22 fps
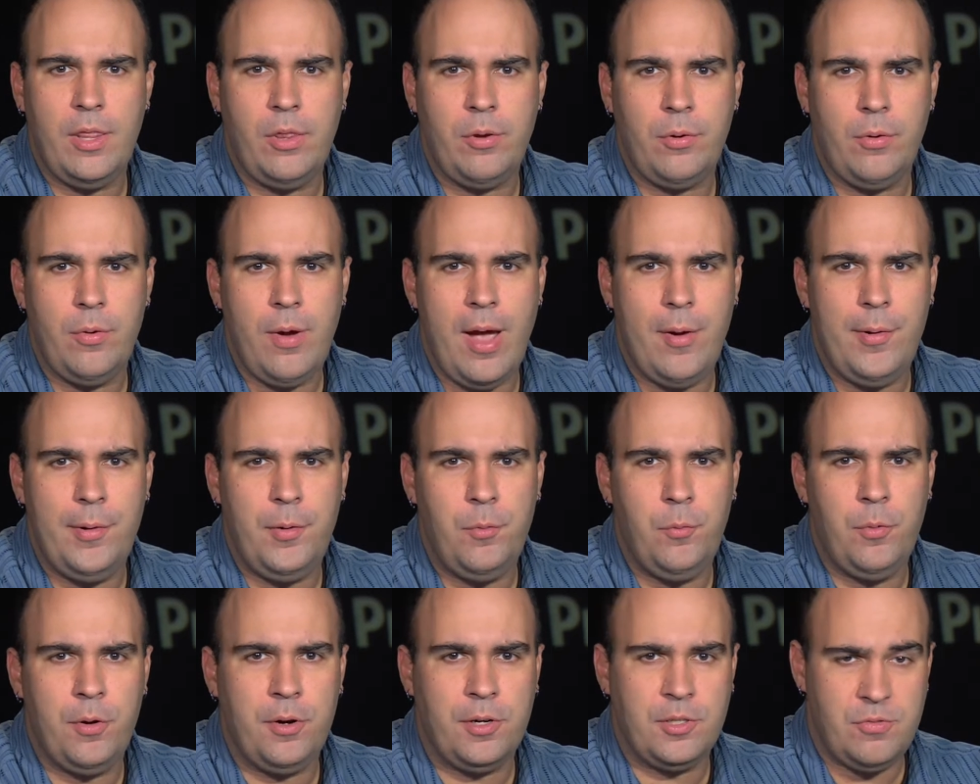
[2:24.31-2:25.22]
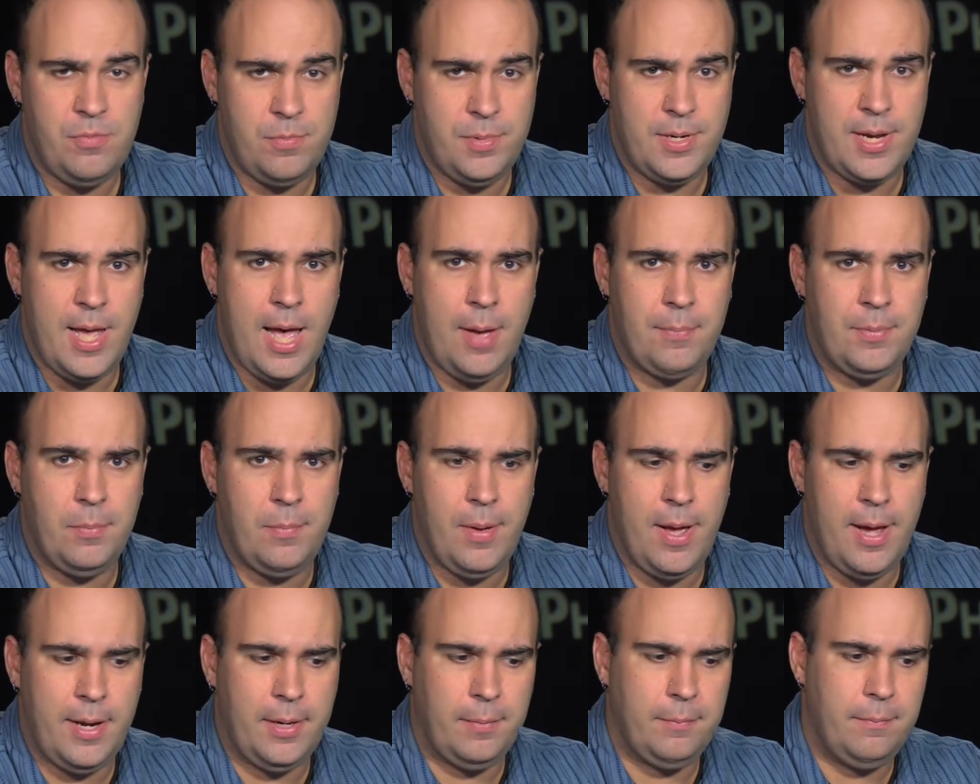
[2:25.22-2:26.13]
you through how it works from top to
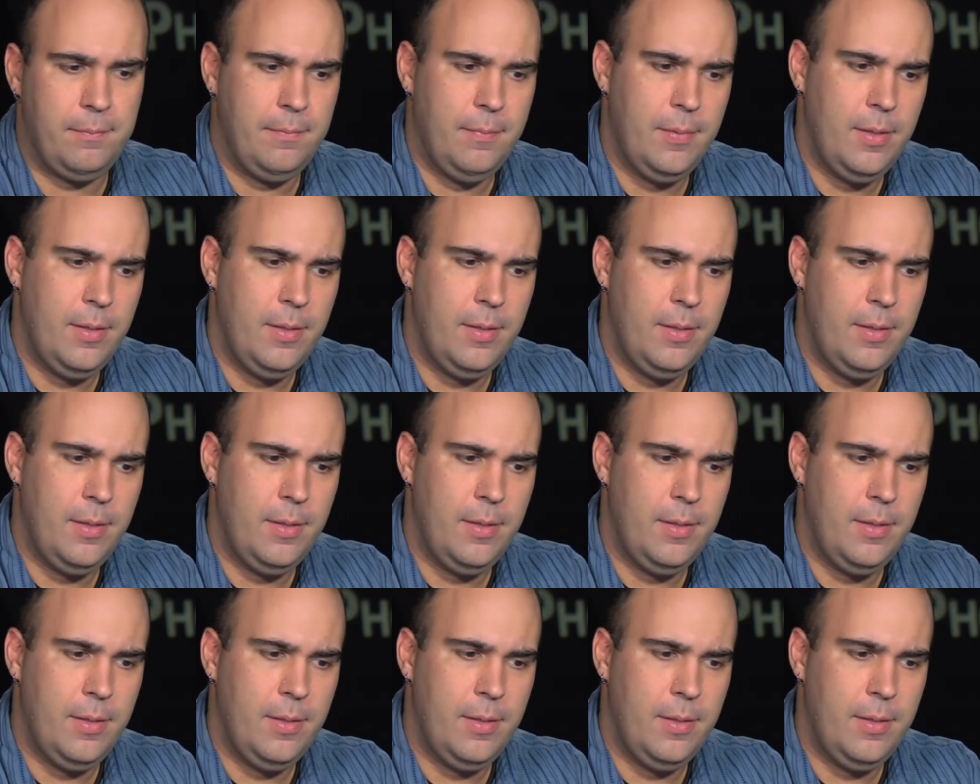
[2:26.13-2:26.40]
bottom.